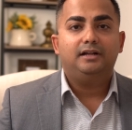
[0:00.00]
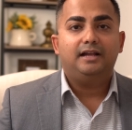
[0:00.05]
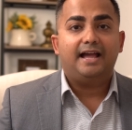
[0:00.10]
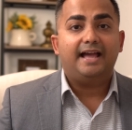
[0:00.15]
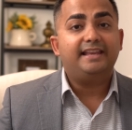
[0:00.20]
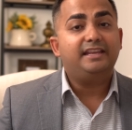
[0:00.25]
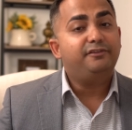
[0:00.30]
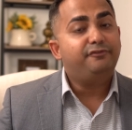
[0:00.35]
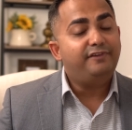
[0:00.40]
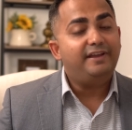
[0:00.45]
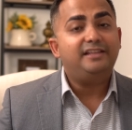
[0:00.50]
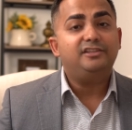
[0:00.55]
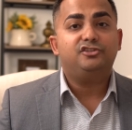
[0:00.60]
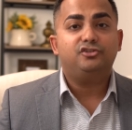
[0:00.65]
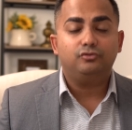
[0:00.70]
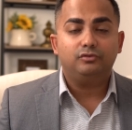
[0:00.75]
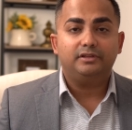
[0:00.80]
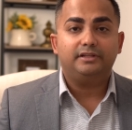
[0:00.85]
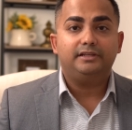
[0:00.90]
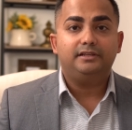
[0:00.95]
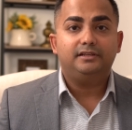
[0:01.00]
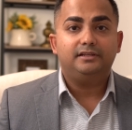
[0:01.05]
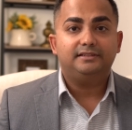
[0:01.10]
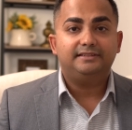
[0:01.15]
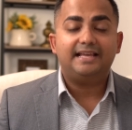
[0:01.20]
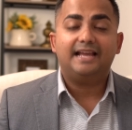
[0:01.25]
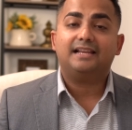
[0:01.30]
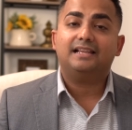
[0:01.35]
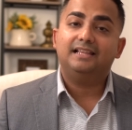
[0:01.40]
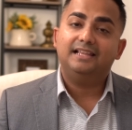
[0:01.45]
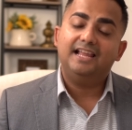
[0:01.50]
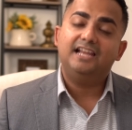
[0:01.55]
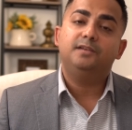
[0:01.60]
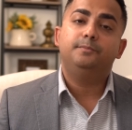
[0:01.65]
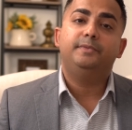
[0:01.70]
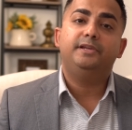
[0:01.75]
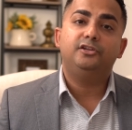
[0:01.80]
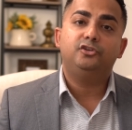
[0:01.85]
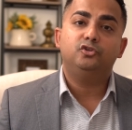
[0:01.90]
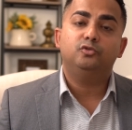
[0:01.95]
And eventually, that led
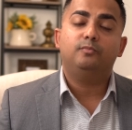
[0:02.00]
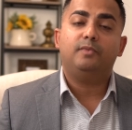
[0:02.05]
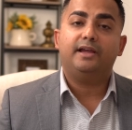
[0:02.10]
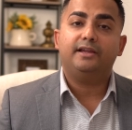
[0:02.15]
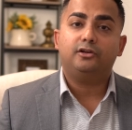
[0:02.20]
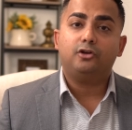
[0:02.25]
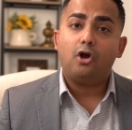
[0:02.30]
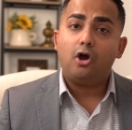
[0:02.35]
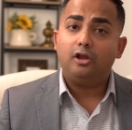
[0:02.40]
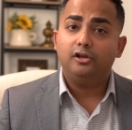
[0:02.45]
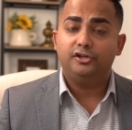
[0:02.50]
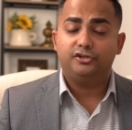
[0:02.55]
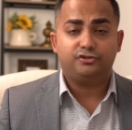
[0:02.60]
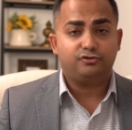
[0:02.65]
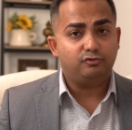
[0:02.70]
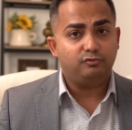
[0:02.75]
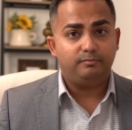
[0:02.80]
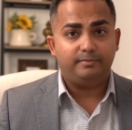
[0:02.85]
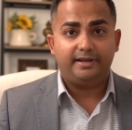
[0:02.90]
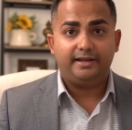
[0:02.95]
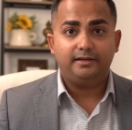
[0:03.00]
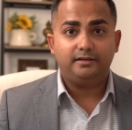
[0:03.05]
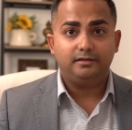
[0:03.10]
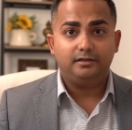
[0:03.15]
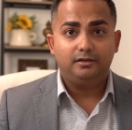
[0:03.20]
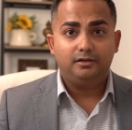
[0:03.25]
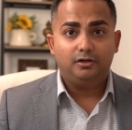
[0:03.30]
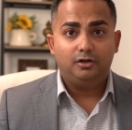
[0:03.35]
me to my college roommate